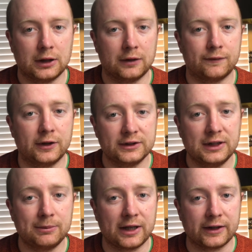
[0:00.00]

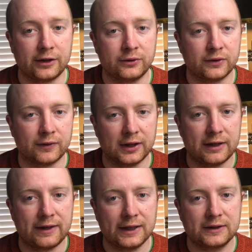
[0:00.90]
Firstly by the use of the
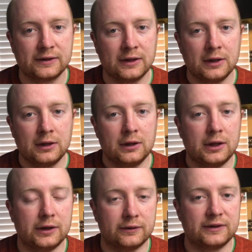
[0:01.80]
lyrics,
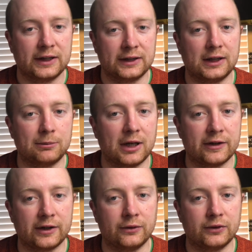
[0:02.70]
and secondly
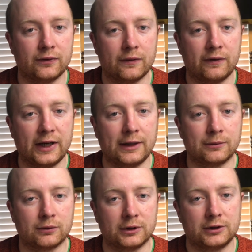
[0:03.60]
by the use of the
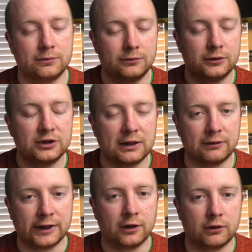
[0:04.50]
themes, which
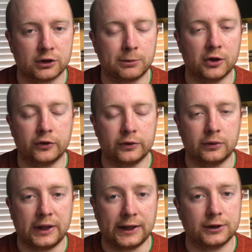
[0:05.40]
generally correspond
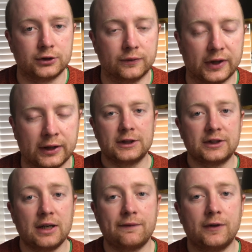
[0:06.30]
to each other.
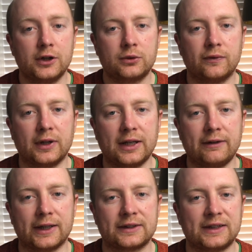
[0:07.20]
Starting first with the
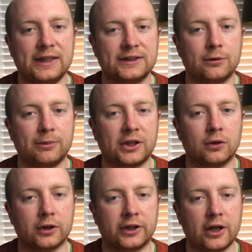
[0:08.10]
lyrics, these can be
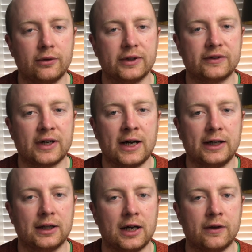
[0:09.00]
colour coded to
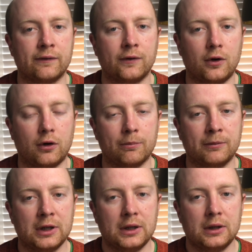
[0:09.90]
highlight the form.
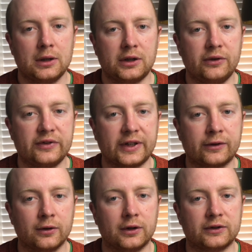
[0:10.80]
Using
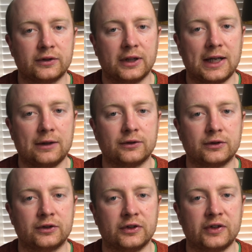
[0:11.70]
colours allows
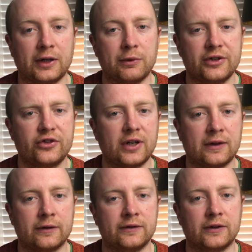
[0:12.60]
us to see which
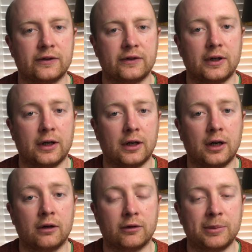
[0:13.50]
stanzas
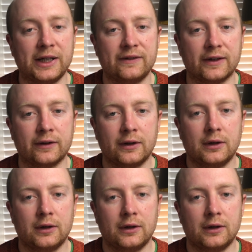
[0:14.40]
are repeated.